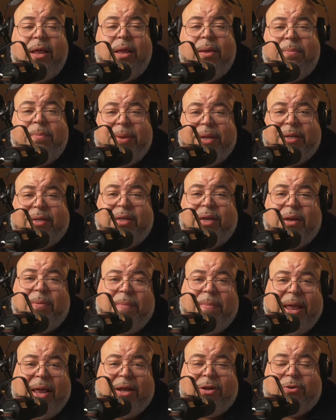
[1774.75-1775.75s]
mixing and
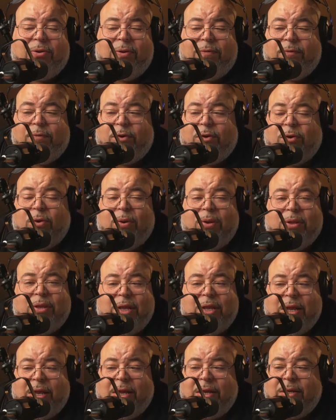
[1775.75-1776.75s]
mastering for certain
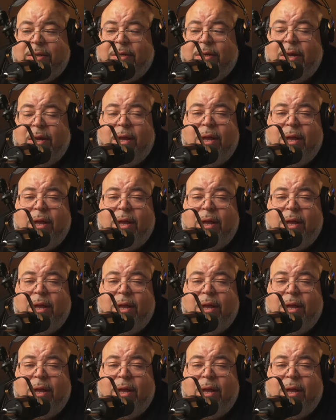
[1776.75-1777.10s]
things,